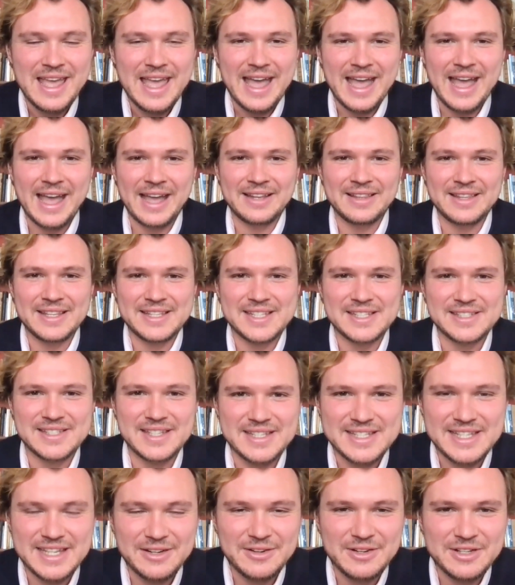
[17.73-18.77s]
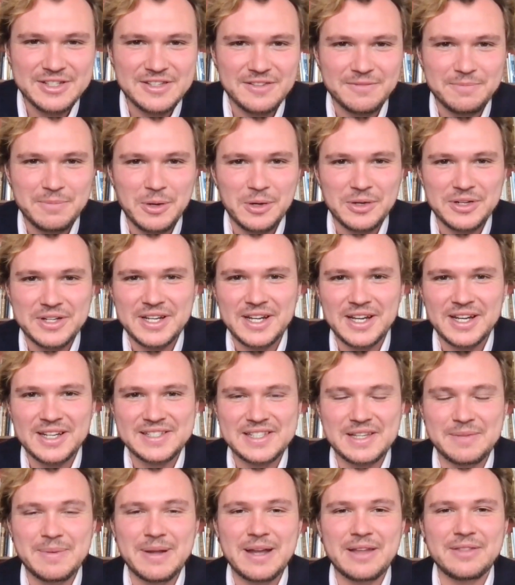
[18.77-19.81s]
and this is a series of podcasts
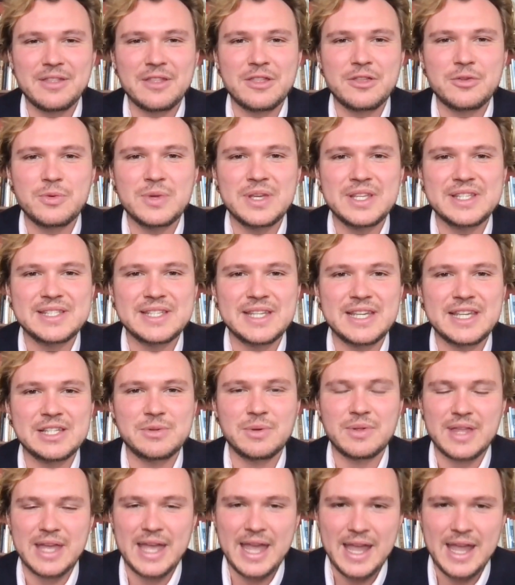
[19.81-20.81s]
about the three Cs with